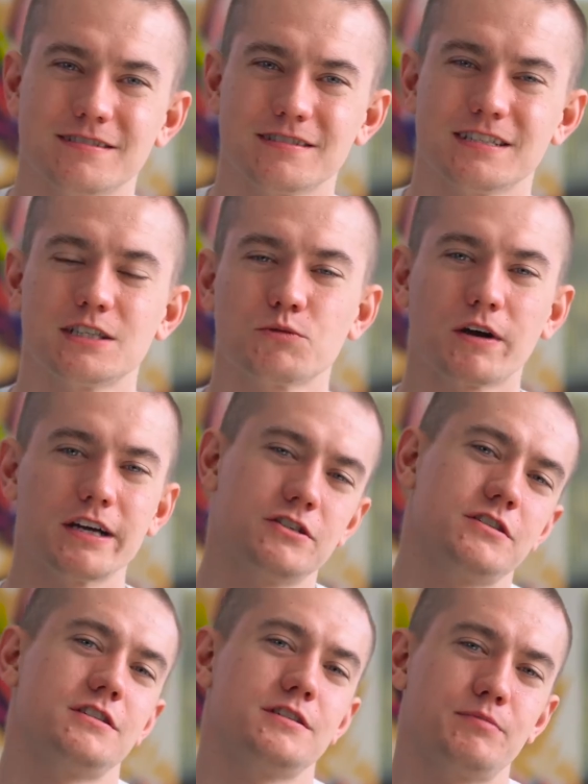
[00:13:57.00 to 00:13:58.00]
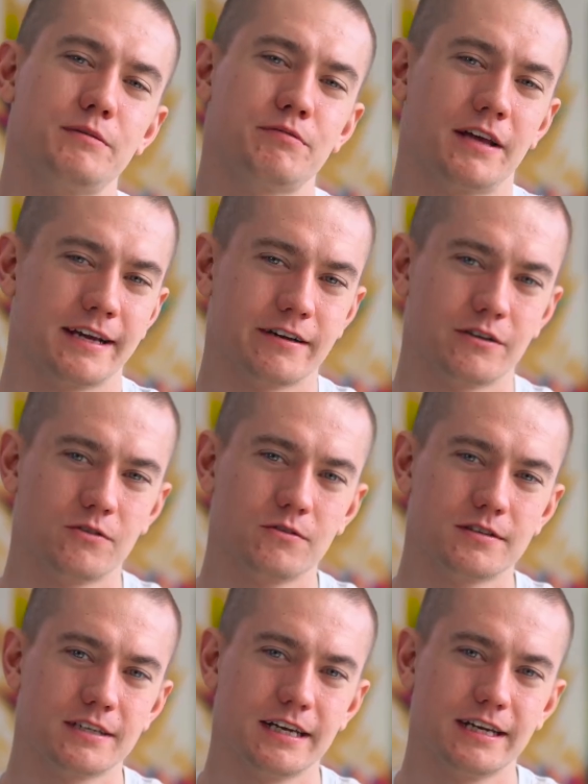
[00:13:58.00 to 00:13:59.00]
This is why you should just be playing on
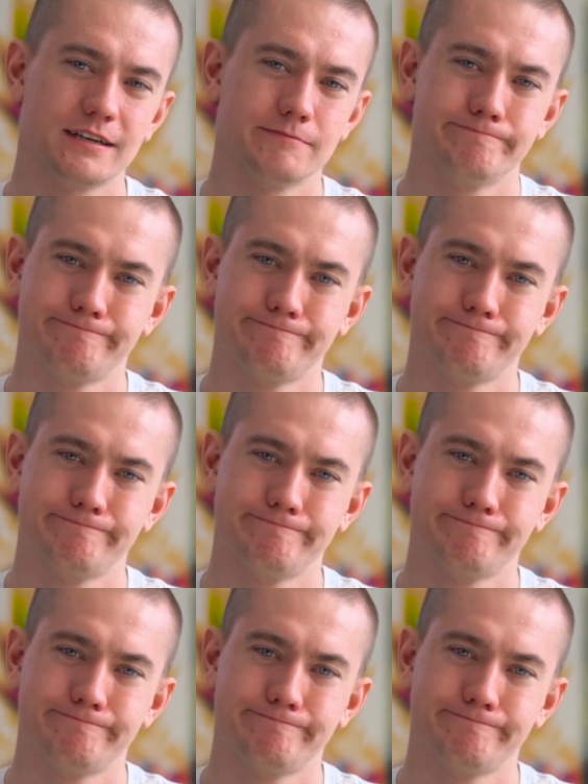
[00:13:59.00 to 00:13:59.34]
Google Stadia.